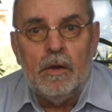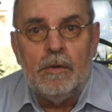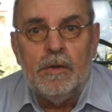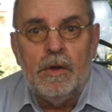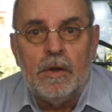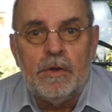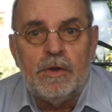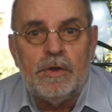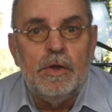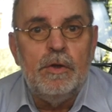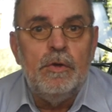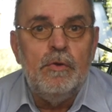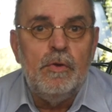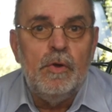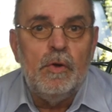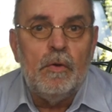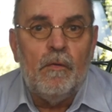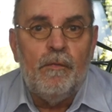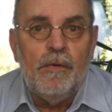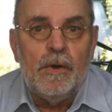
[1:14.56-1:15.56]
conducts the New
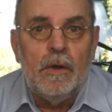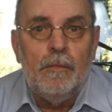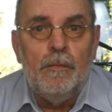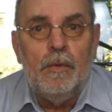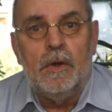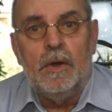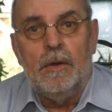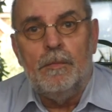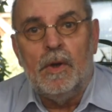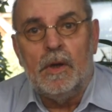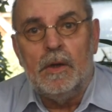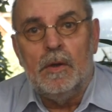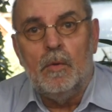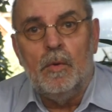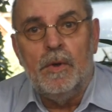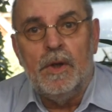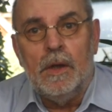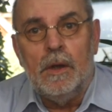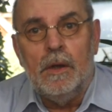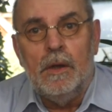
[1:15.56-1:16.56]
York Philharmonic, by the
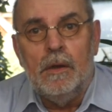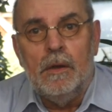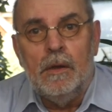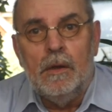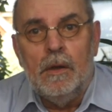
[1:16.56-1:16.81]
way.